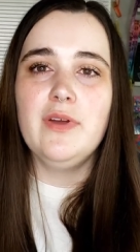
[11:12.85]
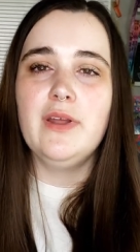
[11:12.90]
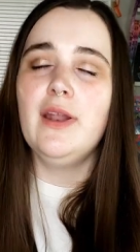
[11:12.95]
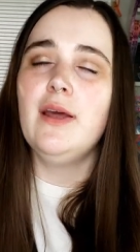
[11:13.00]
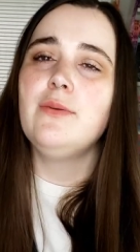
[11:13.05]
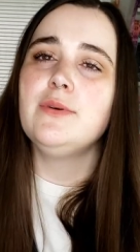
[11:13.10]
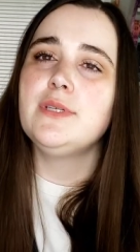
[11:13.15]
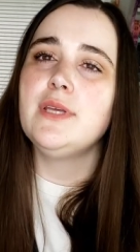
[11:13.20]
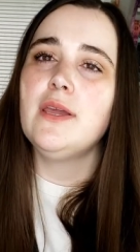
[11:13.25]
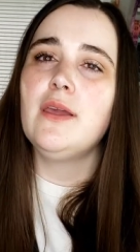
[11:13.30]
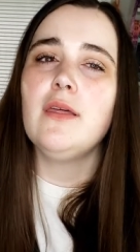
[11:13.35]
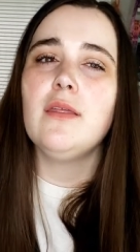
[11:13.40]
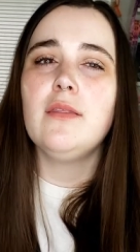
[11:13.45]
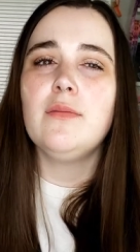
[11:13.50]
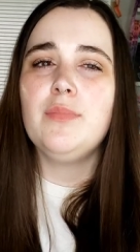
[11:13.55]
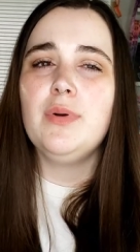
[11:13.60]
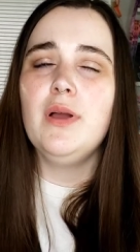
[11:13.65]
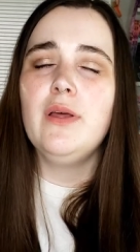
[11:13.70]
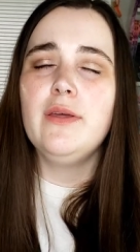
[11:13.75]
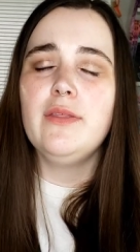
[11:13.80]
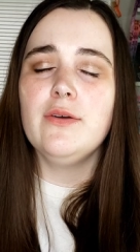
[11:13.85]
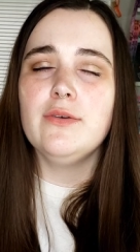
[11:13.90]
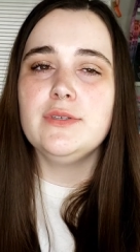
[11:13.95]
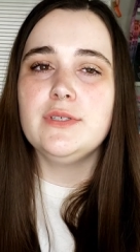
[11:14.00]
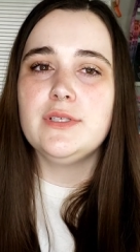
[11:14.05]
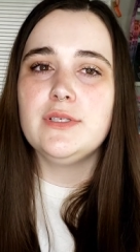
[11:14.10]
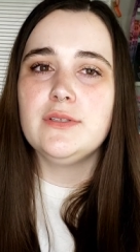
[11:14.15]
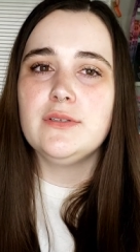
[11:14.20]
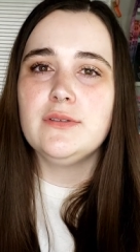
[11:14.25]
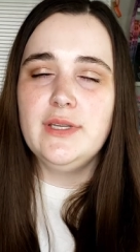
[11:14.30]
And I was like probably
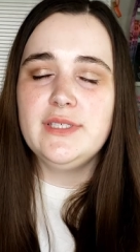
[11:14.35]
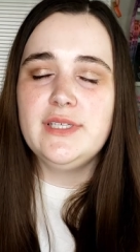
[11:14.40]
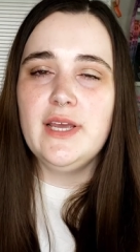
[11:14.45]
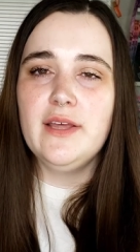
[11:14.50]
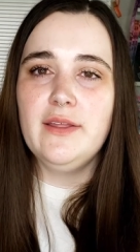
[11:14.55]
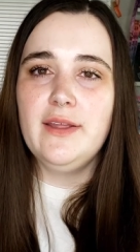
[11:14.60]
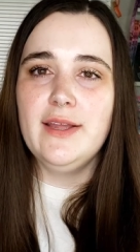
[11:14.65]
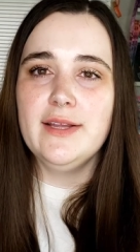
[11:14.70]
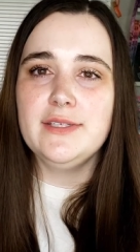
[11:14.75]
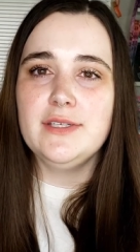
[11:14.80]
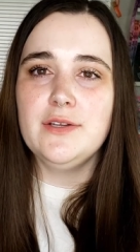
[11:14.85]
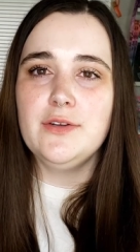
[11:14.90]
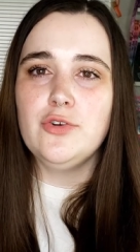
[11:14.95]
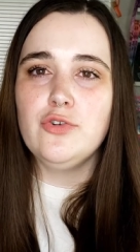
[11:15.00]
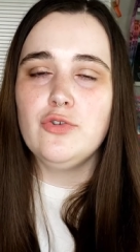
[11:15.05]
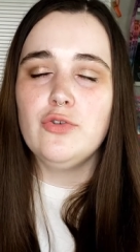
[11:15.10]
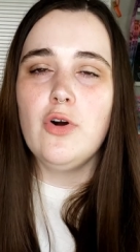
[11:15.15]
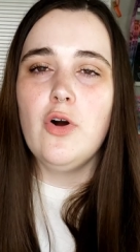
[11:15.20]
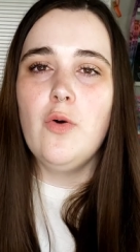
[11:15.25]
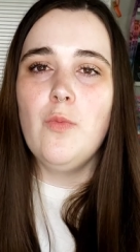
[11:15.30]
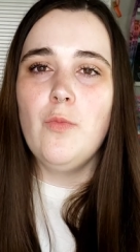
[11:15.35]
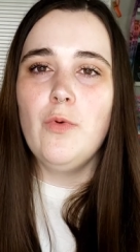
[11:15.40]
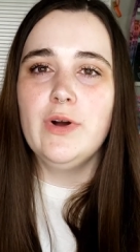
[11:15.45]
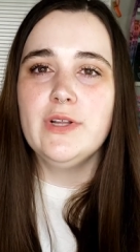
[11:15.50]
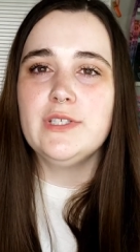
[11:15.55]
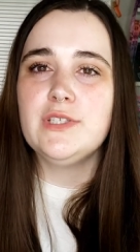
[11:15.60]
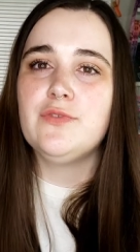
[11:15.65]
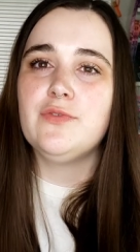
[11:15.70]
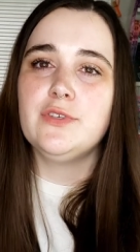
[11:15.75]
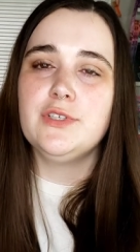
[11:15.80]
those Sally Hansen chrome
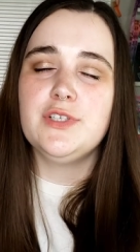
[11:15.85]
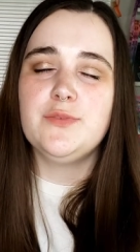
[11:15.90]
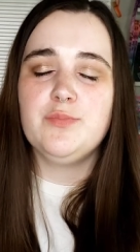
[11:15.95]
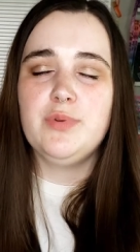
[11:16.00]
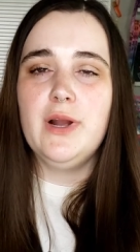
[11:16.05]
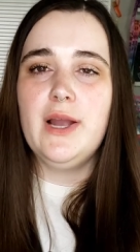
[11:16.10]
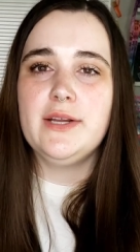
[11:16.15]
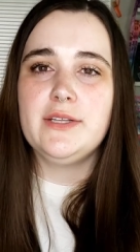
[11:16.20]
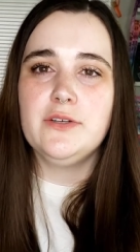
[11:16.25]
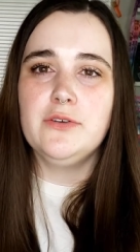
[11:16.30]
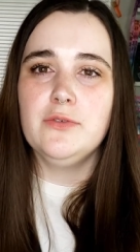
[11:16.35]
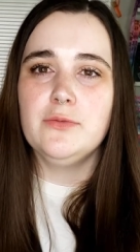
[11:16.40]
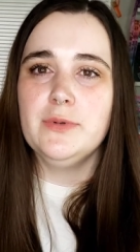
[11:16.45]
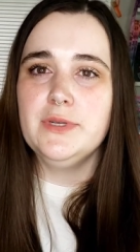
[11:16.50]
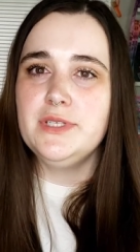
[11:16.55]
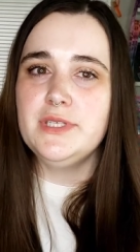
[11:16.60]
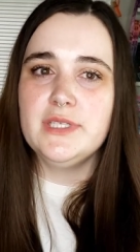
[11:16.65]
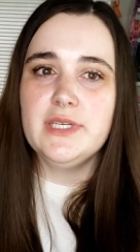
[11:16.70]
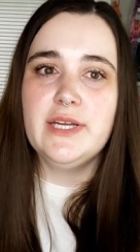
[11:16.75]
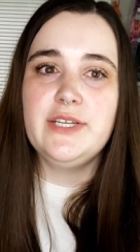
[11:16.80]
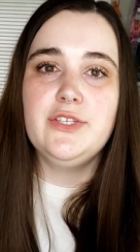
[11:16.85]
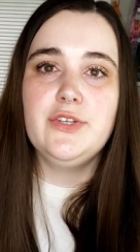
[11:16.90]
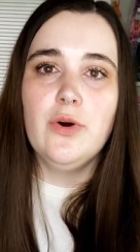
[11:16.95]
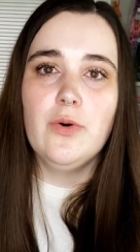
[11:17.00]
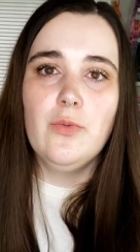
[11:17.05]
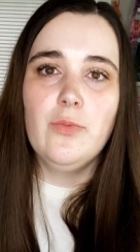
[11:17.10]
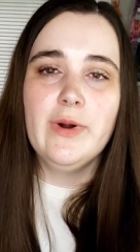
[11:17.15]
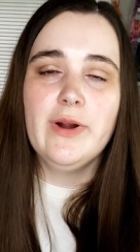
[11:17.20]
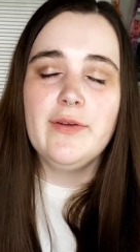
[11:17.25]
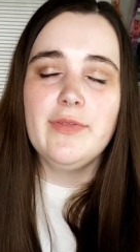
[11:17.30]
ones for just practical reasons. I
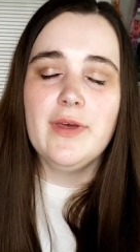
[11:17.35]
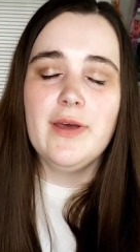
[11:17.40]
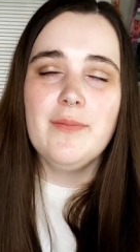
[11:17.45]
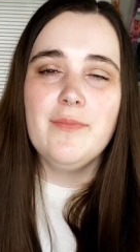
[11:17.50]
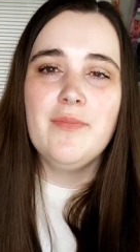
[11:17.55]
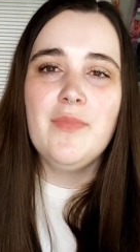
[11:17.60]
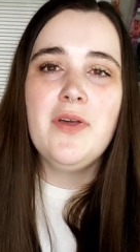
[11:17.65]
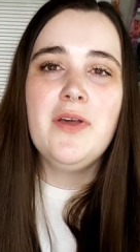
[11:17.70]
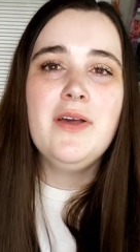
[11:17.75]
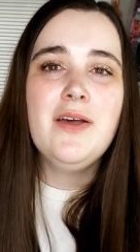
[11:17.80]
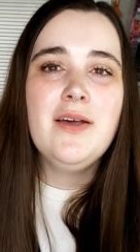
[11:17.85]
don't wear them.